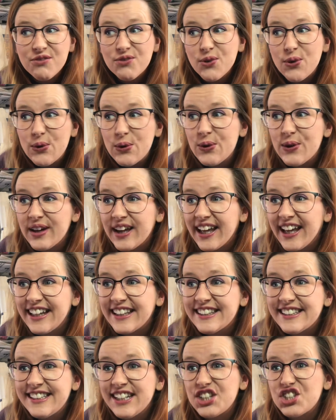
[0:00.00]
for his
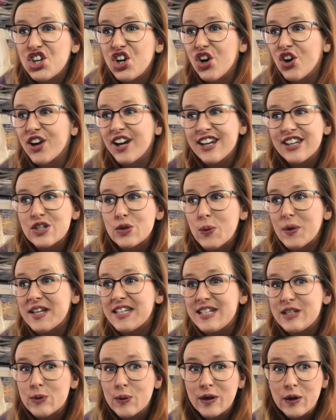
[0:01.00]
Stitch Along in
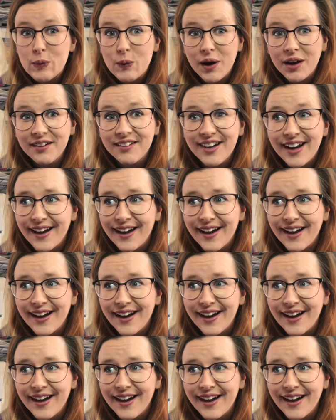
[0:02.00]
2021,